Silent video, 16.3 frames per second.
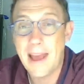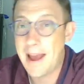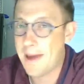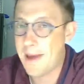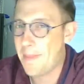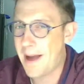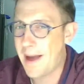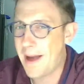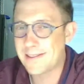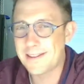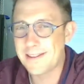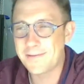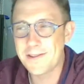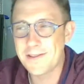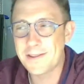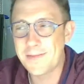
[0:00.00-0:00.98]
And that's it
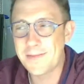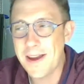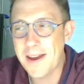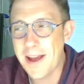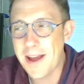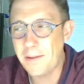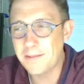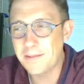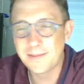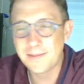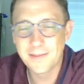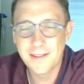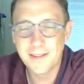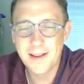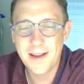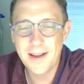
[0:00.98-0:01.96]
for this video.
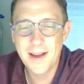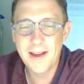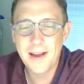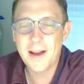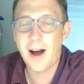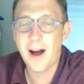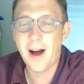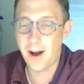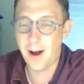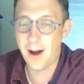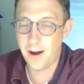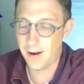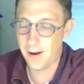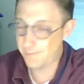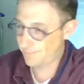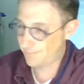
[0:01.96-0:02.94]

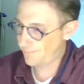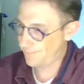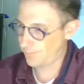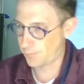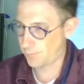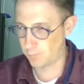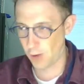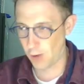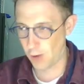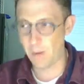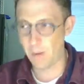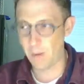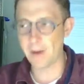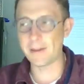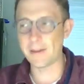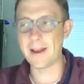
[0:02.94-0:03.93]
Go
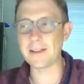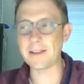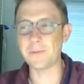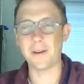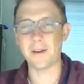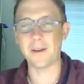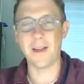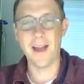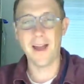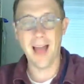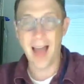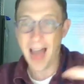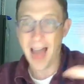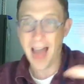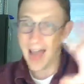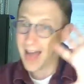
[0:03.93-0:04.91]
on to the next one.
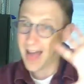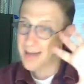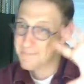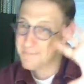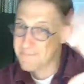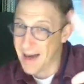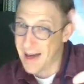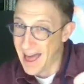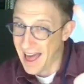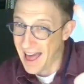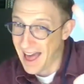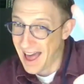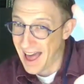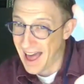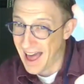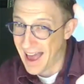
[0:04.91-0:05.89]

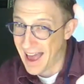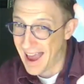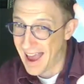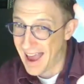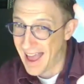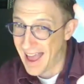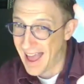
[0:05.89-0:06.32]
Bye.